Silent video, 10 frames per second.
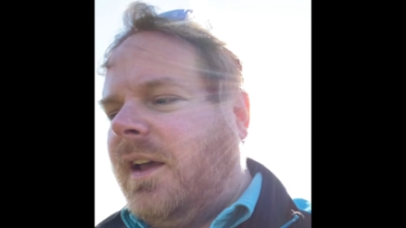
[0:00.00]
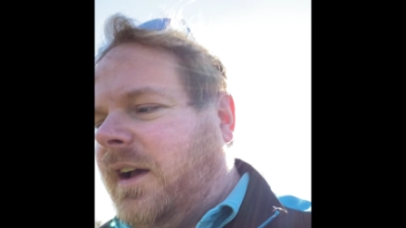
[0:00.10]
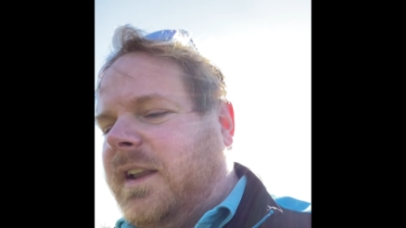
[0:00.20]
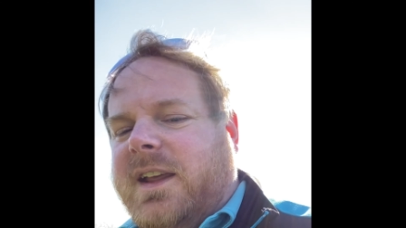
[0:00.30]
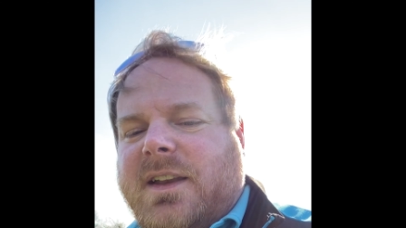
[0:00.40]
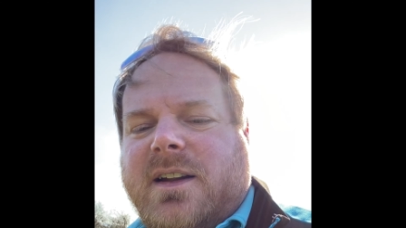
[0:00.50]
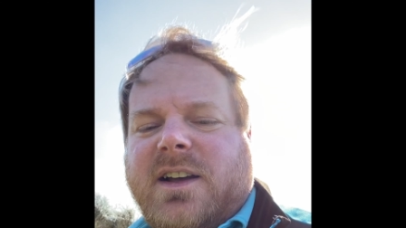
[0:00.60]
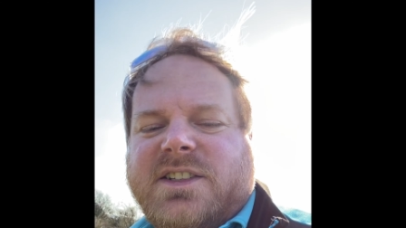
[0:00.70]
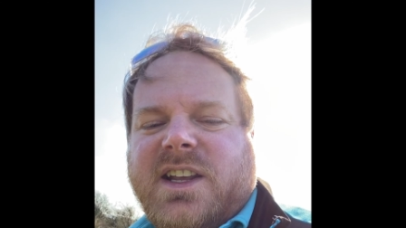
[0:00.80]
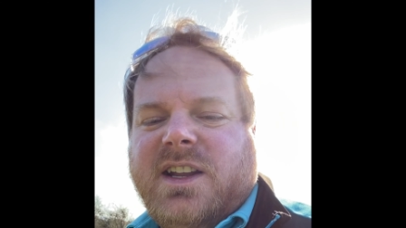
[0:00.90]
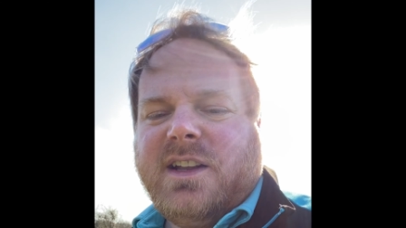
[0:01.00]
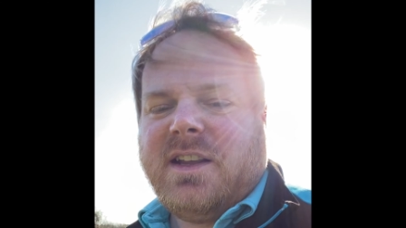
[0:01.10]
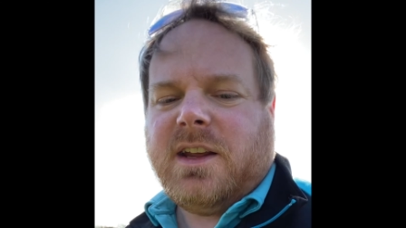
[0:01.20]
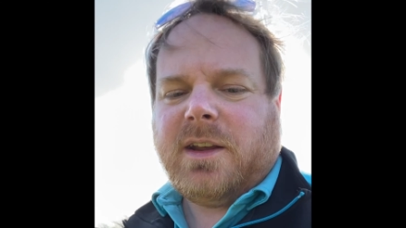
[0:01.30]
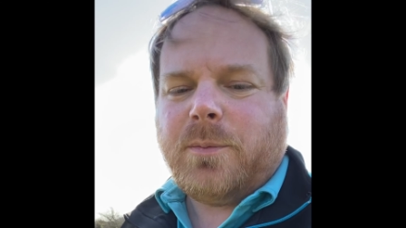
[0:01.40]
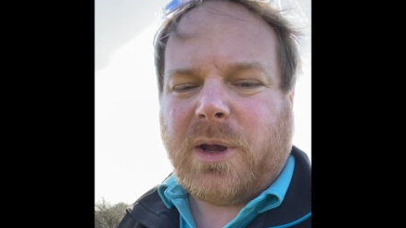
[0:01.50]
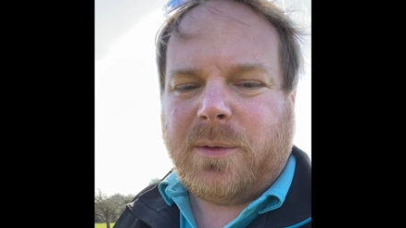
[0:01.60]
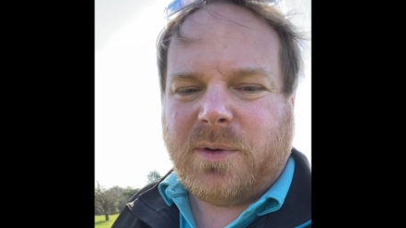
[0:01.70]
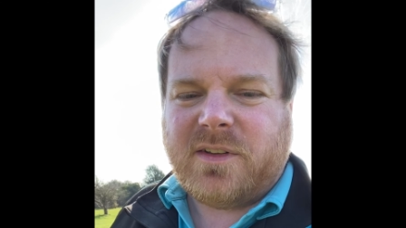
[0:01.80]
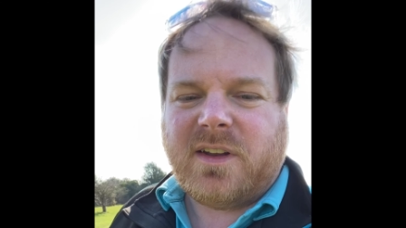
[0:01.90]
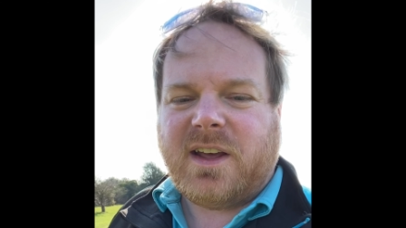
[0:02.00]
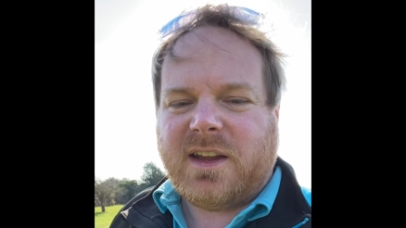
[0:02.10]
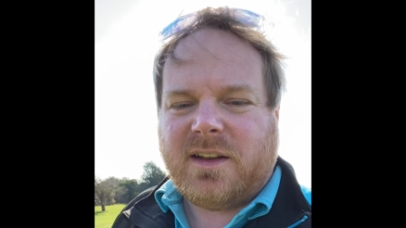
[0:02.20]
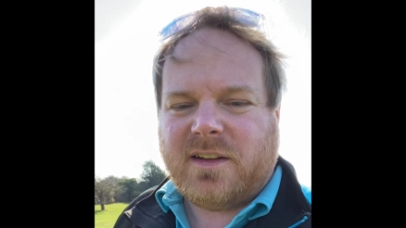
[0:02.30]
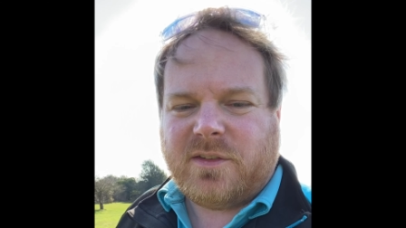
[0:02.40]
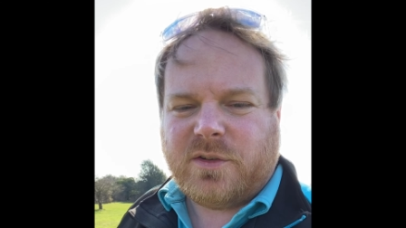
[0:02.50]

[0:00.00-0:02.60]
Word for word: And then I see in the paper today there's